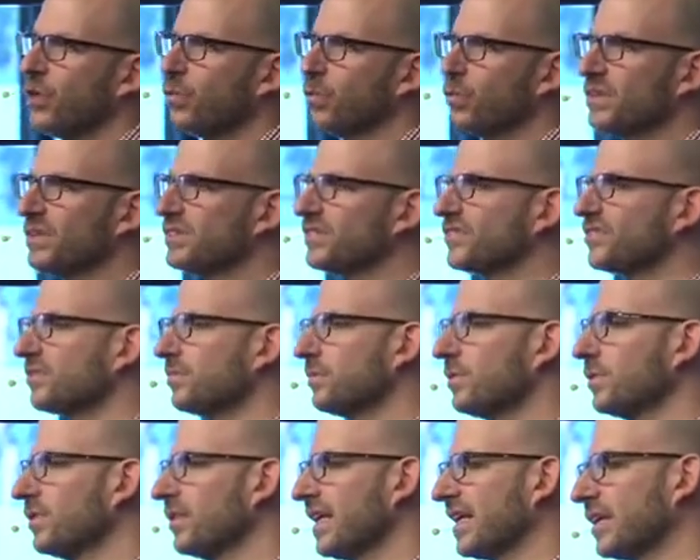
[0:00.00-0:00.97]
real
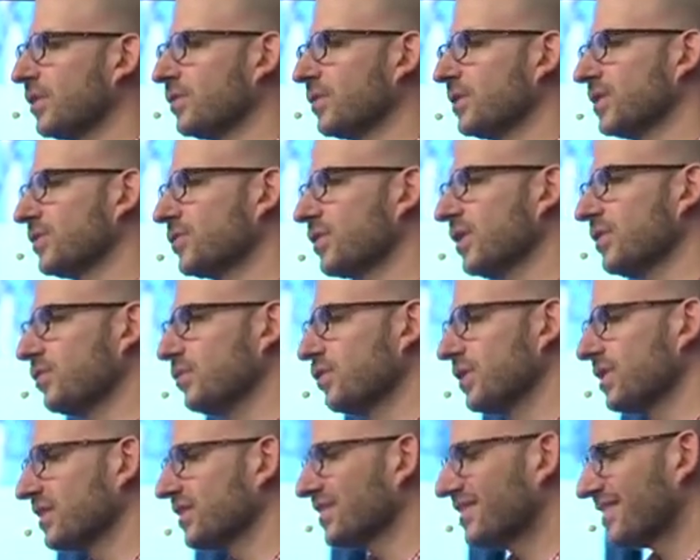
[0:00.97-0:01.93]
simple language, and
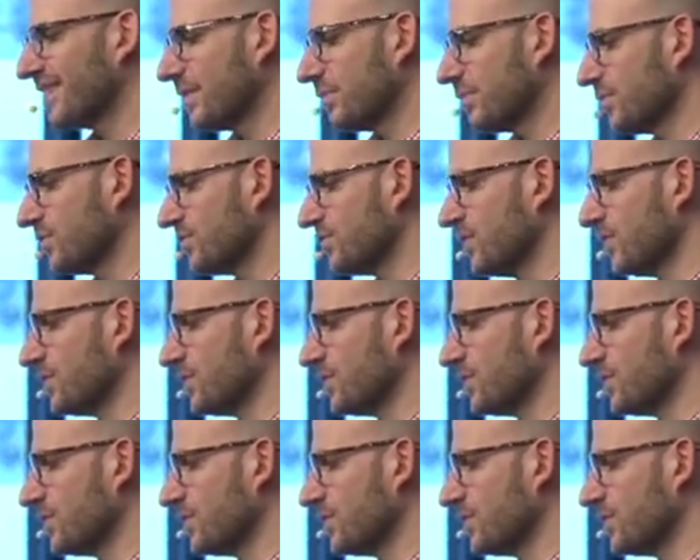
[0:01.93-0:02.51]
real simple